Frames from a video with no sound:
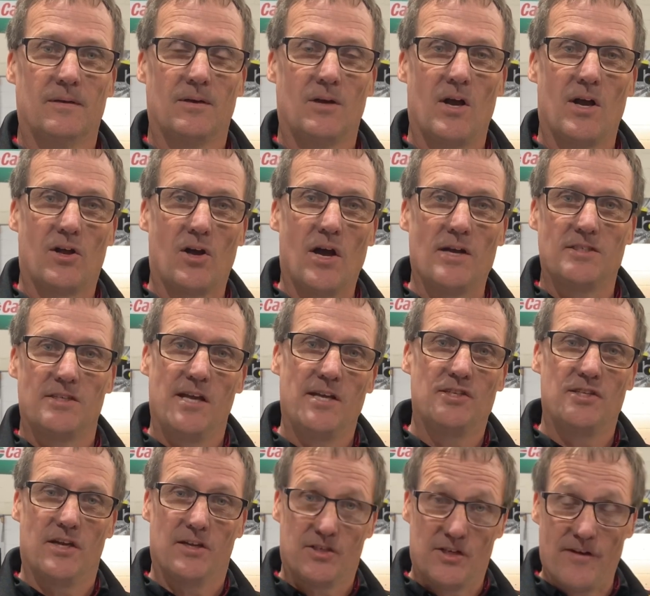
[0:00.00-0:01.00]
Hi guys,
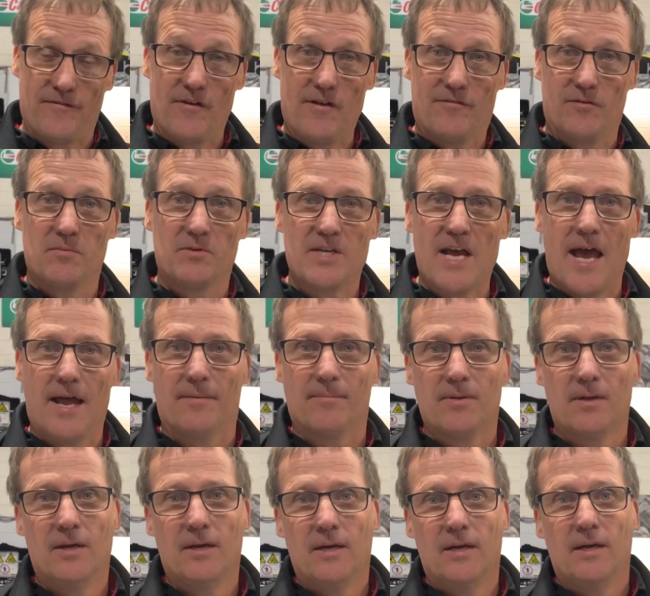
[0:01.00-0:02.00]
Jeff here from TAP.
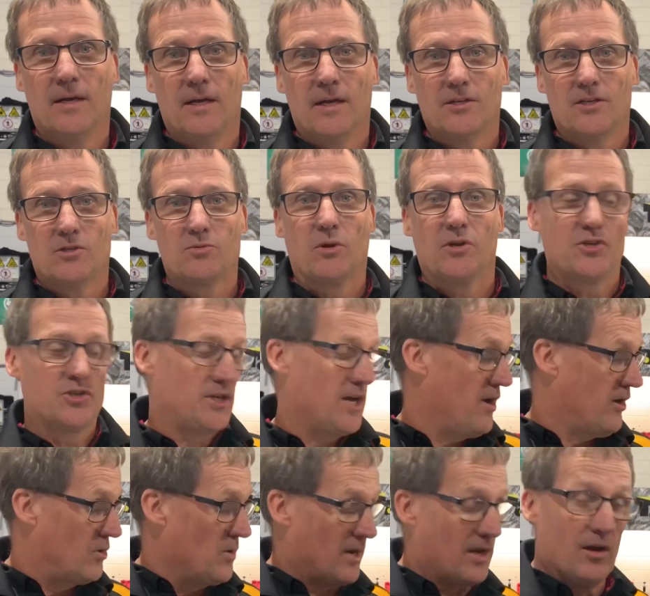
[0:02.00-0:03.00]
Just wanted to share
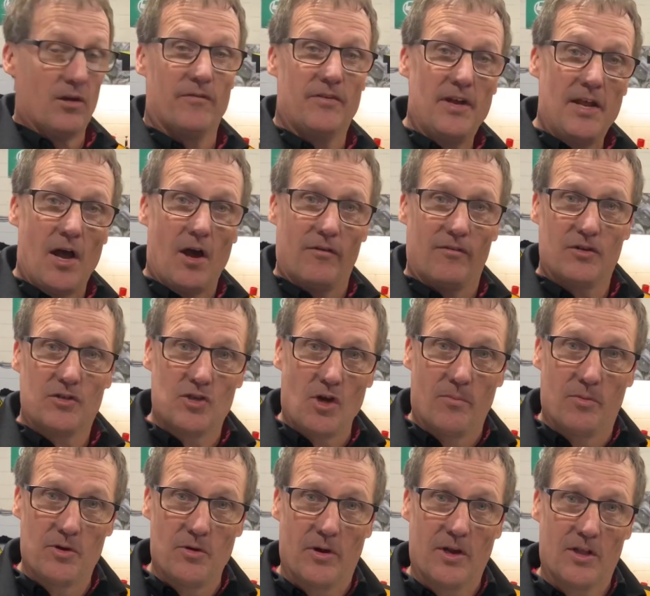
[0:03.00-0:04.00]
a quick little video of a job
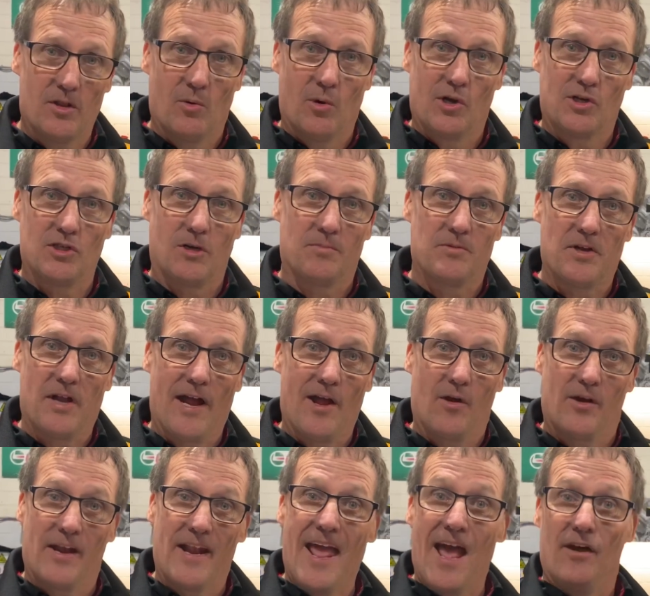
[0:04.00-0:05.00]
we're doing in the workshop today
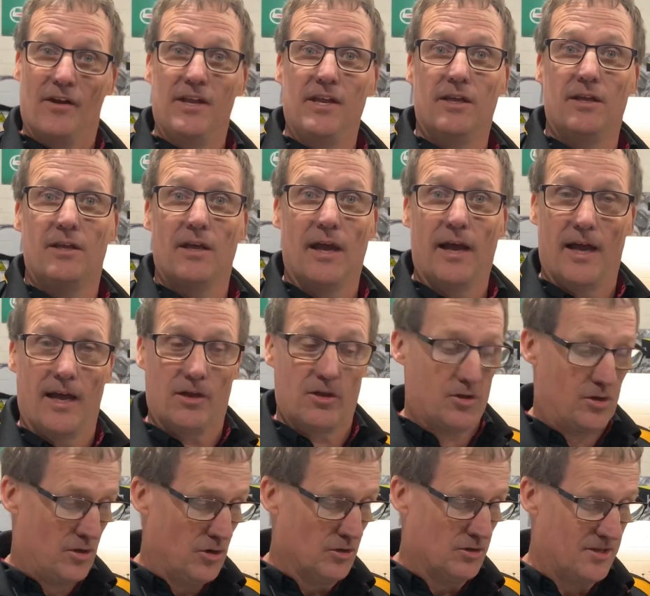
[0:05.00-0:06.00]
on an Audi
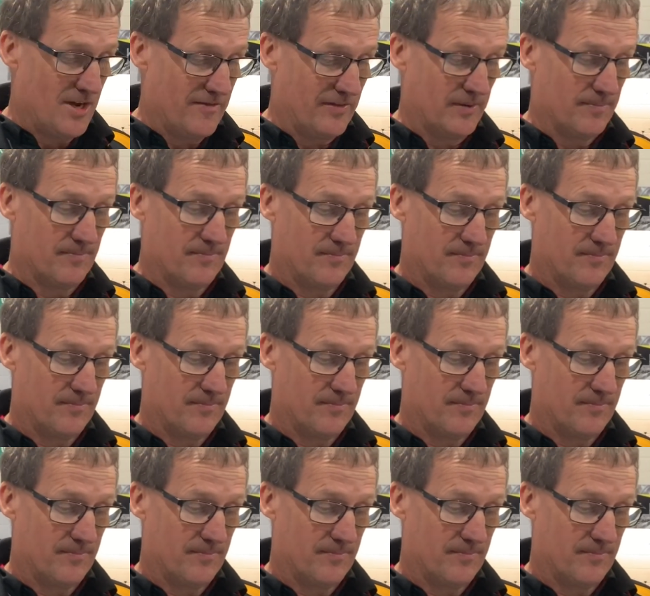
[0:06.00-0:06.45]
Q7.